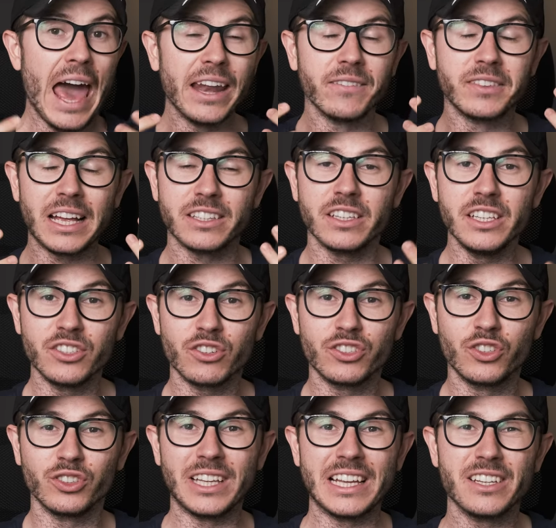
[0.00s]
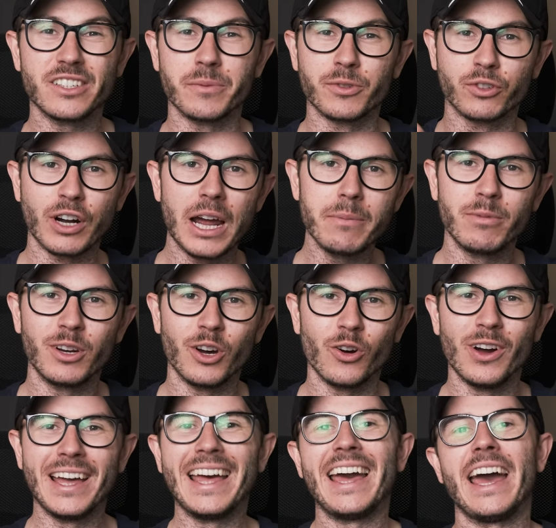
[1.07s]
And if that's interested, then subscribe
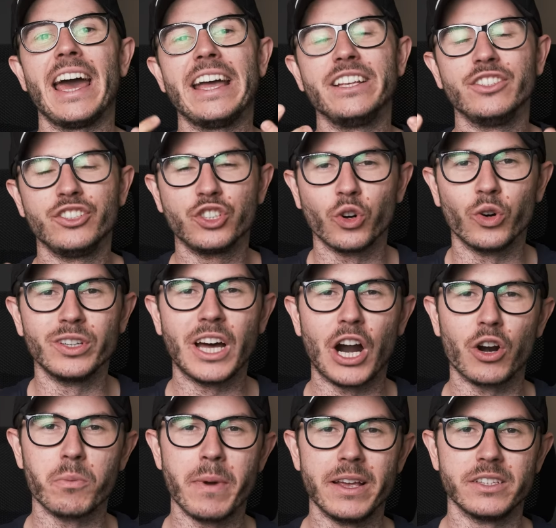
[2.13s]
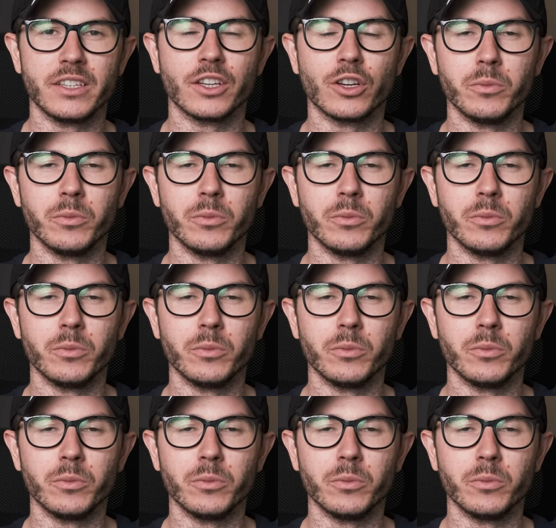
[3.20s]
below and join our amazing